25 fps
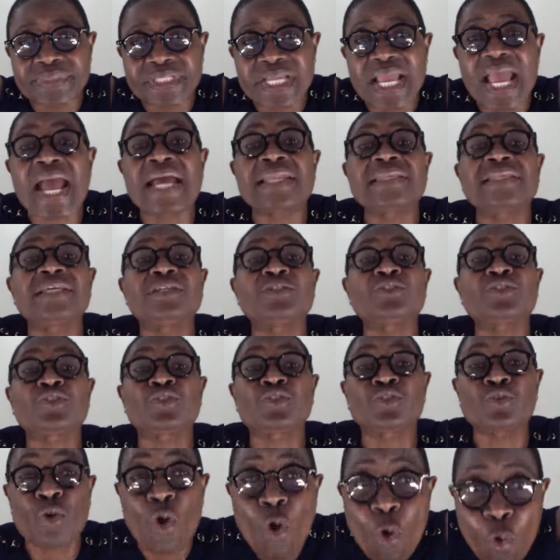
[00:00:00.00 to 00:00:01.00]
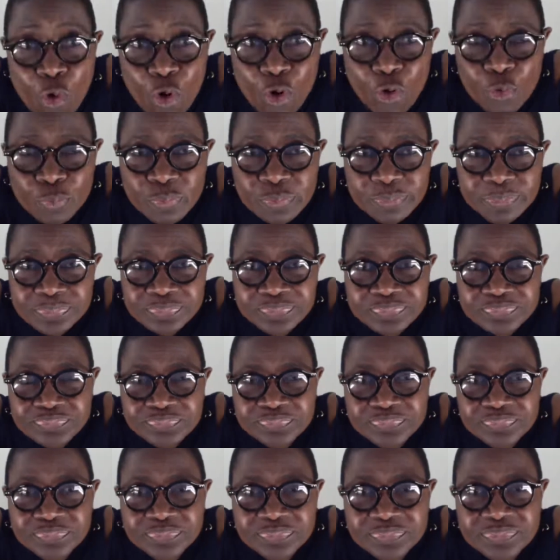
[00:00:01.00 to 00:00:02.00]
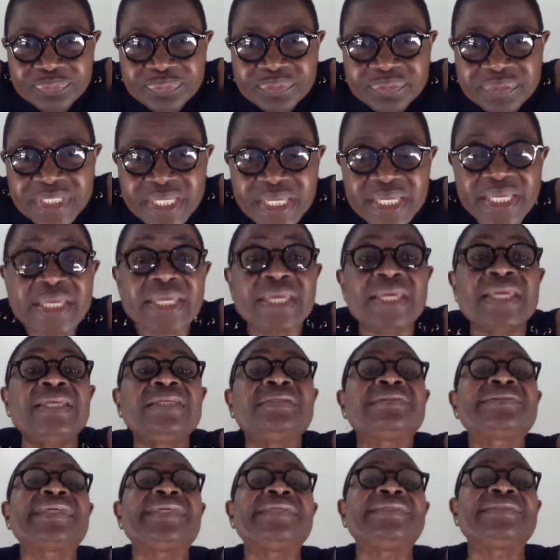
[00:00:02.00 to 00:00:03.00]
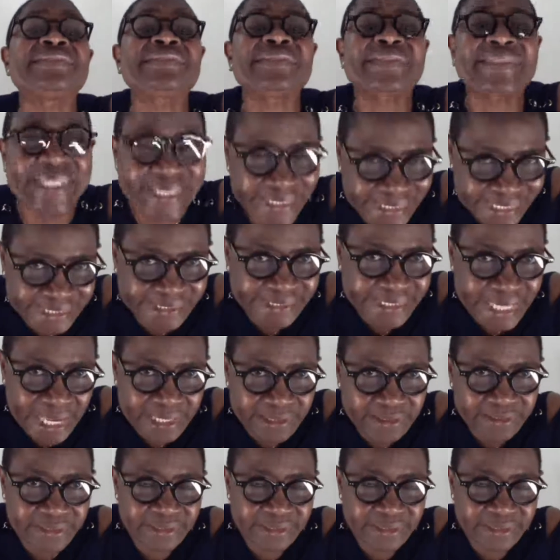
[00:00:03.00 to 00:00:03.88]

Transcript: Had a stroke. He is a citizen